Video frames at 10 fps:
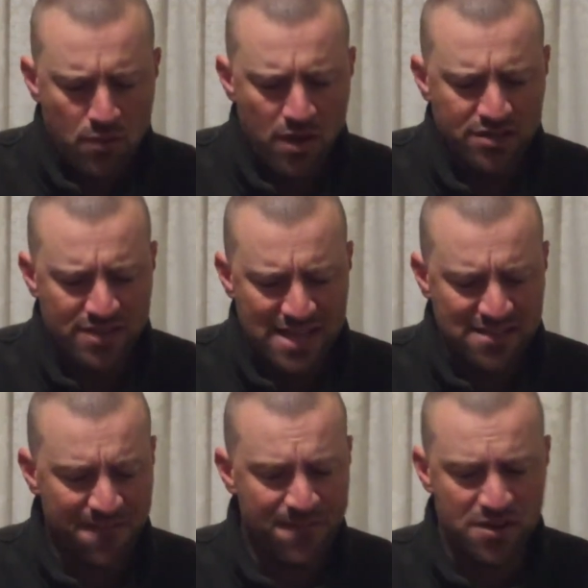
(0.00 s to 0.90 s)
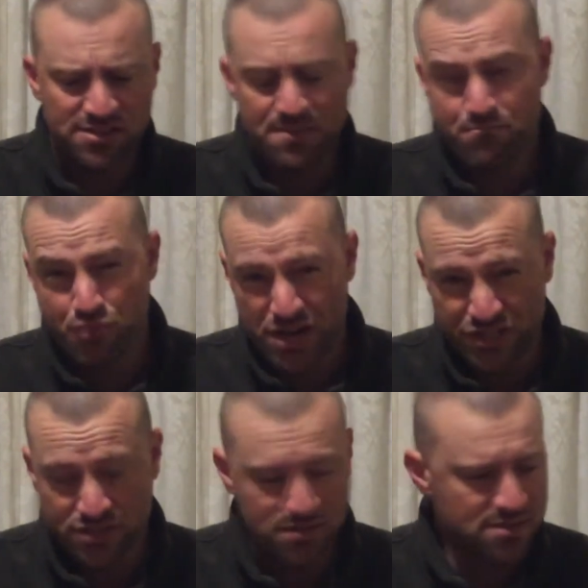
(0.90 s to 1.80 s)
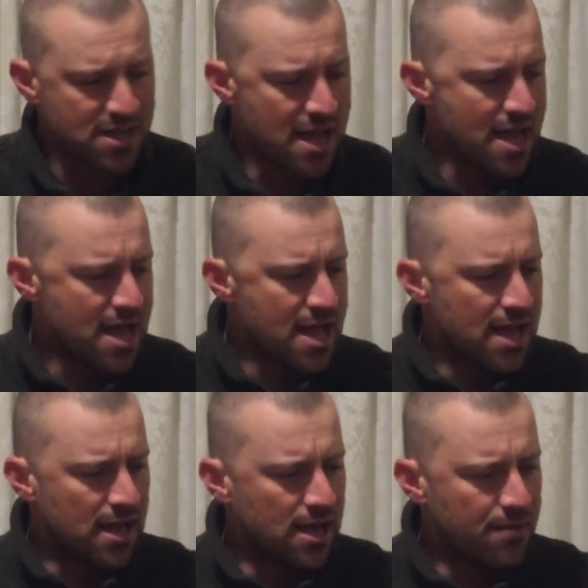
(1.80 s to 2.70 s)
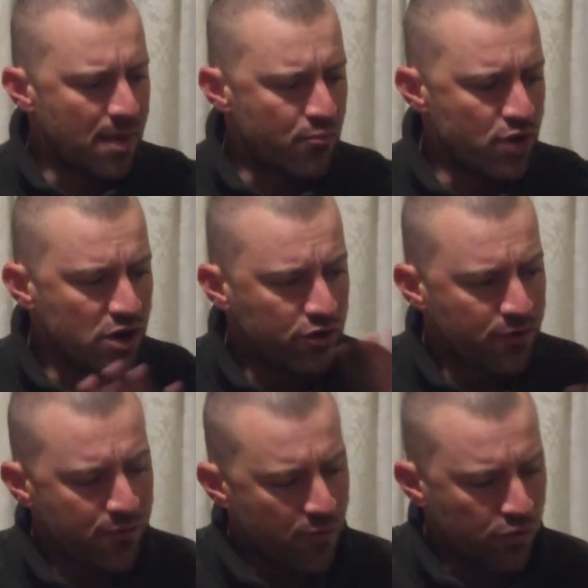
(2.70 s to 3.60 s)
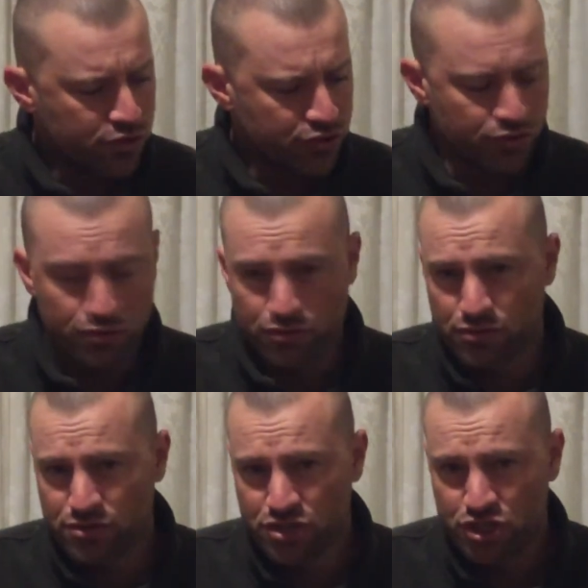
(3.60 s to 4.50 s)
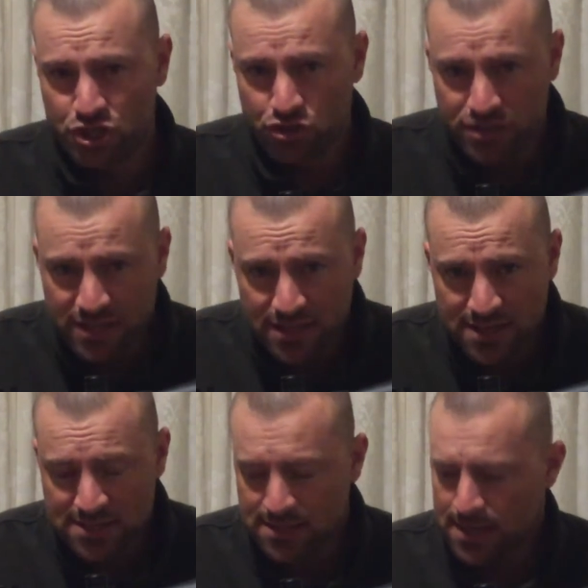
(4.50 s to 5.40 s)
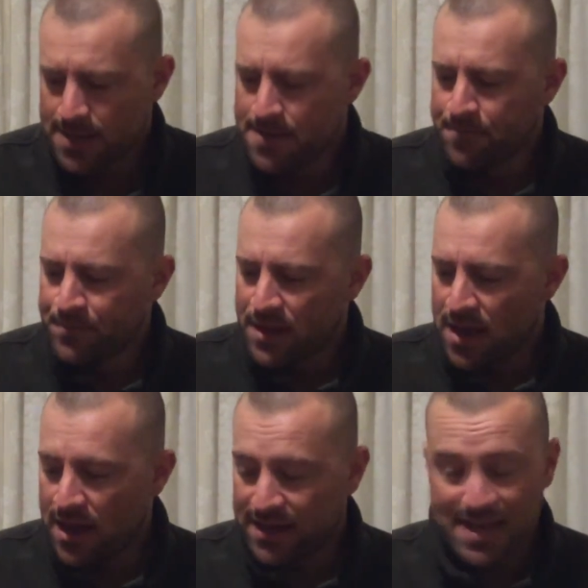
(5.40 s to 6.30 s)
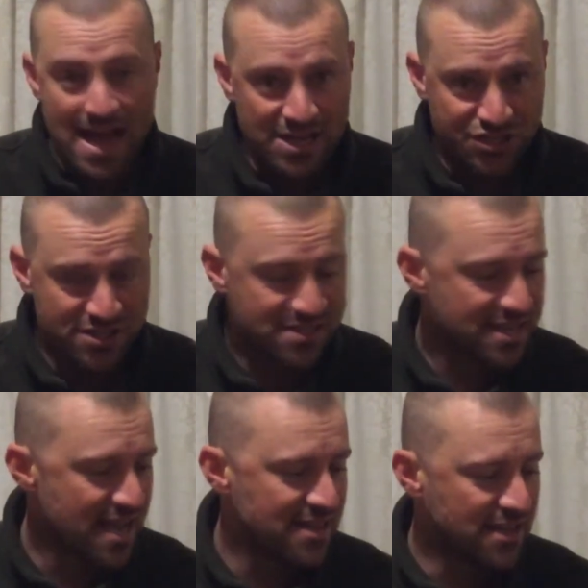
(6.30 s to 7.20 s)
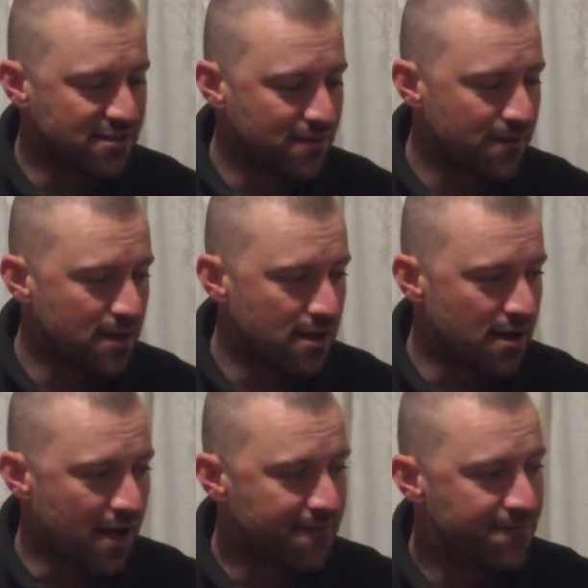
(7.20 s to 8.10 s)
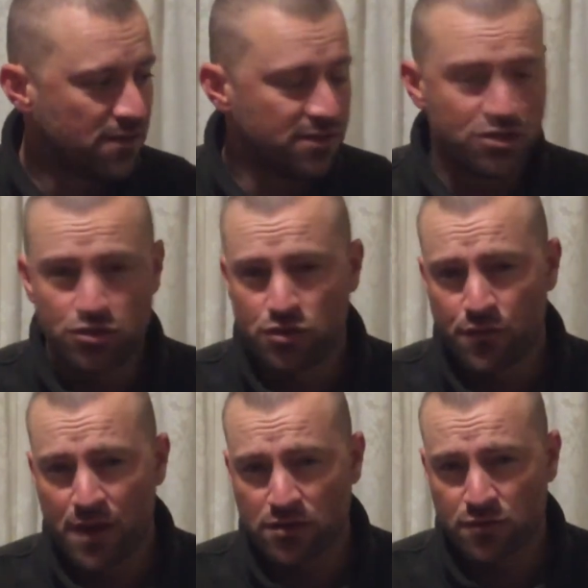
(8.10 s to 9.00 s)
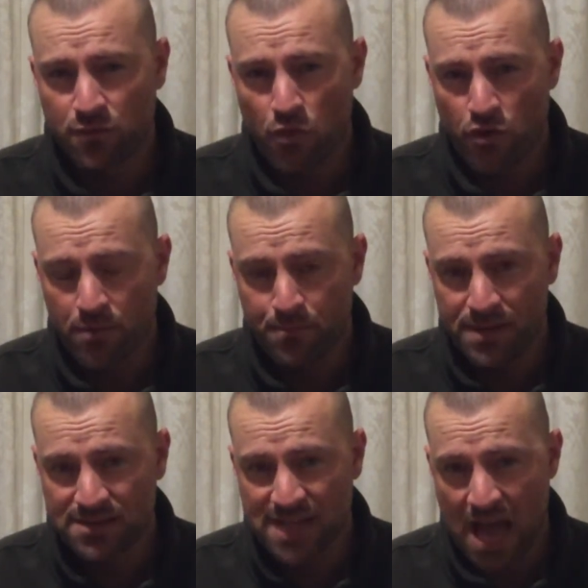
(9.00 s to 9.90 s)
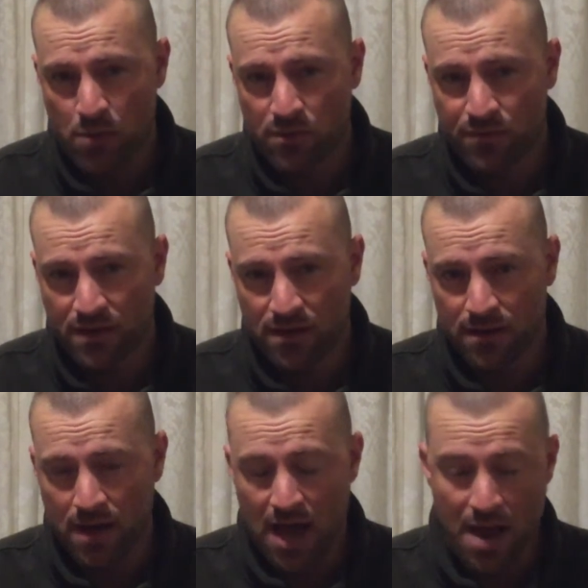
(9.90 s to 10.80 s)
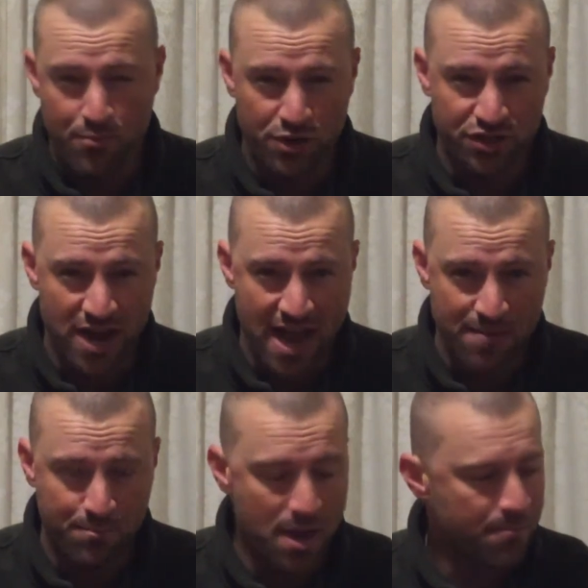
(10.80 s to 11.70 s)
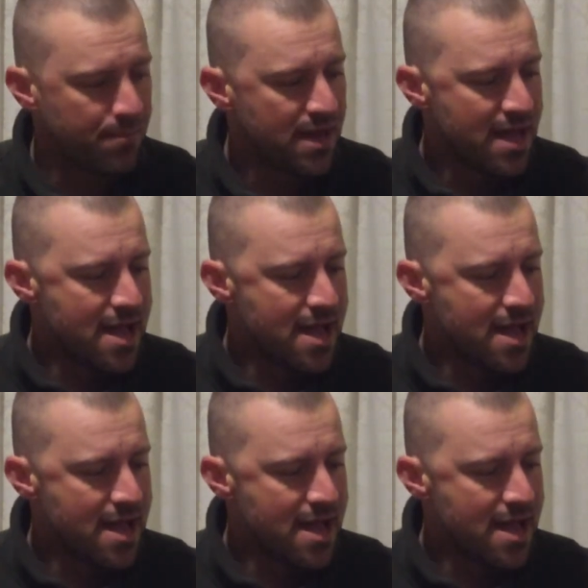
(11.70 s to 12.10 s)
All right, so that's the first impressions. I'm really looking forward to shooting this. I can just say that I filled it to 2,400 PSI with a high pressure hand pump.